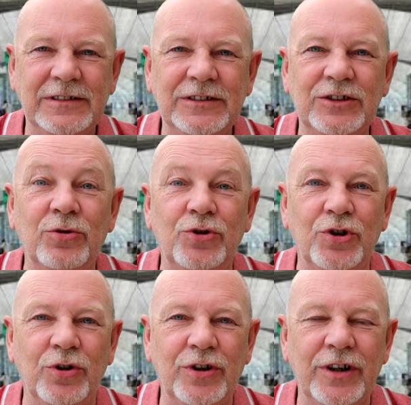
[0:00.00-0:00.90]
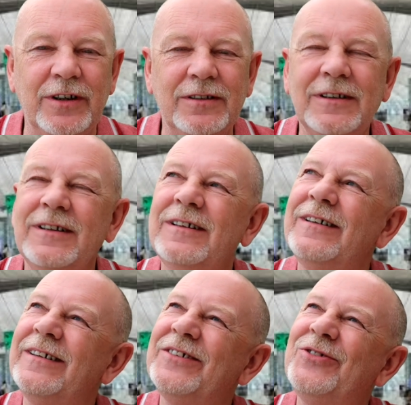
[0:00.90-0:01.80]
So Junker
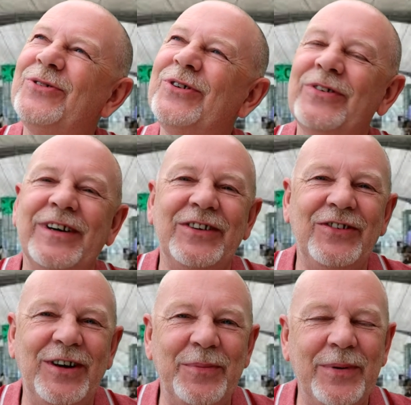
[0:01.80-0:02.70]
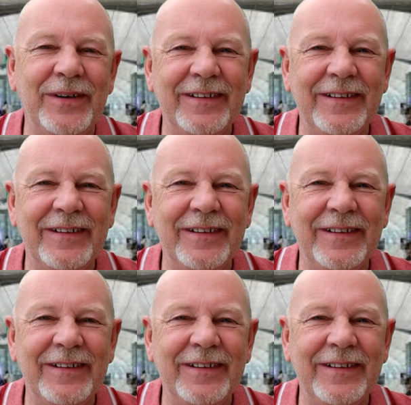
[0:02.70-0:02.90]
and Jib.